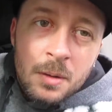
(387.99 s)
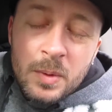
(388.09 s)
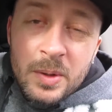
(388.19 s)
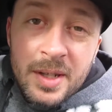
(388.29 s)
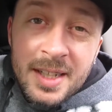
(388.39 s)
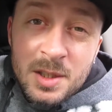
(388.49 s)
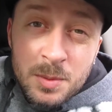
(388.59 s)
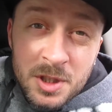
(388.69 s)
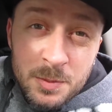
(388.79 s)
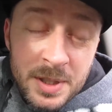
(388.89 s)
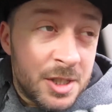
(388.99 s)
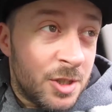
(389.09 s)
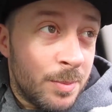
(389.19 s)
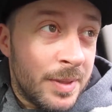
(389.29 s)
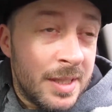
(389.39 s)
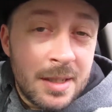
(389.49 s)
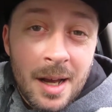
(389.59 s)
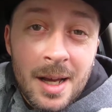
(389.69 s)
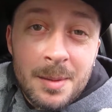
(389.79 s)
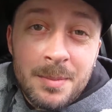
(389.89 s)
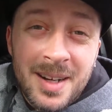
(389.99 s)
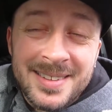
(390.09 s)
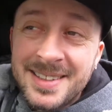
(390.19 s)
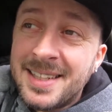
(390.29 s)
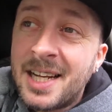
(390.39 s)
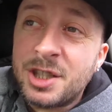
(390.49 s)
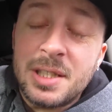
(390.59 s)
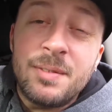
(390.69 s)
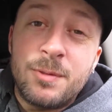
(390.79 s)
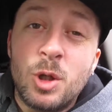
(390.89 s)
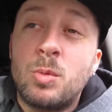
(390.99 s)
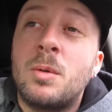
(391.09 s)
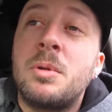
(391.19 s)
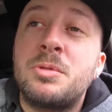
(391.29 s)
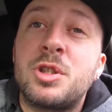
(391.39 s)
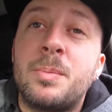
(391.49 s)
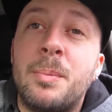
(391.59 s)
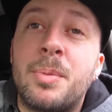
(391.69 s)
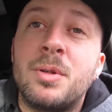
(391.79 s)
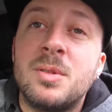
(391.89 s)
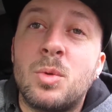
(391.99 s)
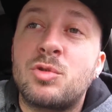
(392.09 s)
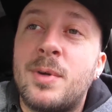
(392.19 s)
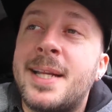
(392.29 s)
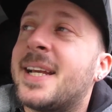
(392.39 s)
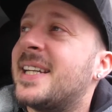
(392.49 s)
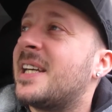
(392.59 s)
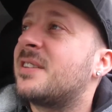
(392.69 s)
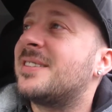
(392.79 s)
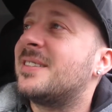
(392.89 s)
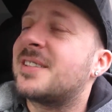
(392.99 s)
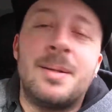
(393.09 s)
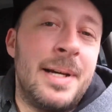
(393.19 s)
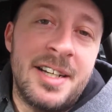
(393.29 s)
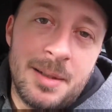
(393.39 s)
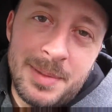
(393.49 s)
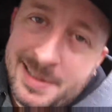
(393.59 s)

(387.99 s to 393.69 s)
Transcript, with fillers: well guys we've just been shopping um, i didn't actually vlog while we were shopping because it was raining and now the sun's come out and i'm